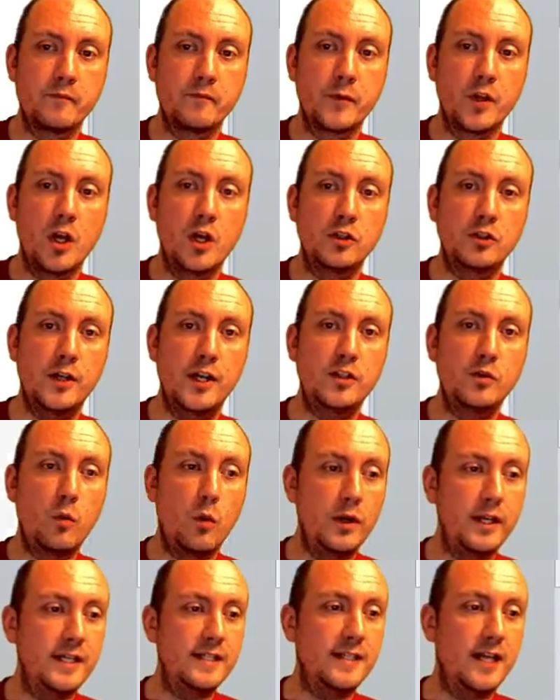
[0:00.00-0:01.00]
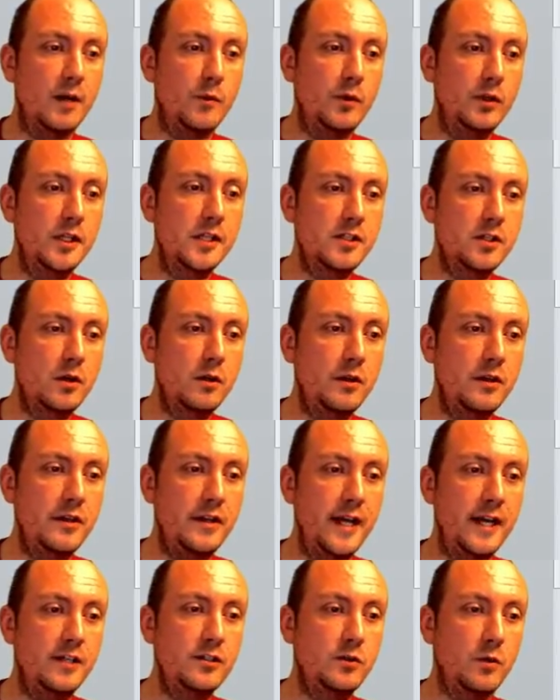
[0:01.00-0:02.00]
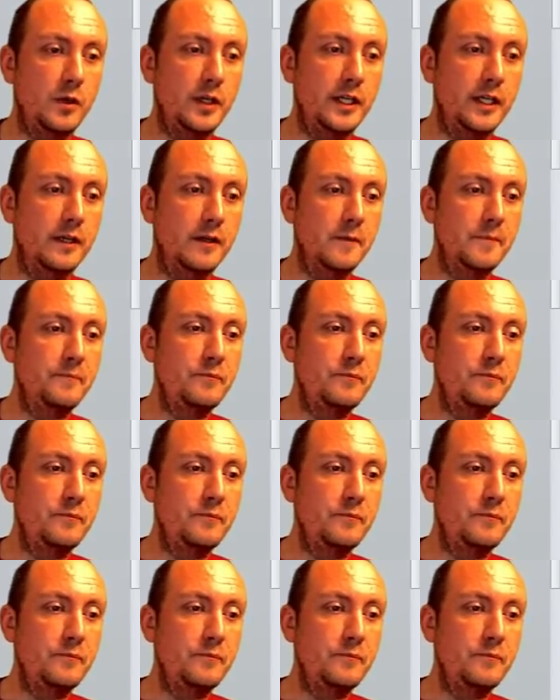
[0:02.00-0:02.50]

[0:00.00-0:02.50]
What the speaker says: So that's one example. Let's go to the next one here.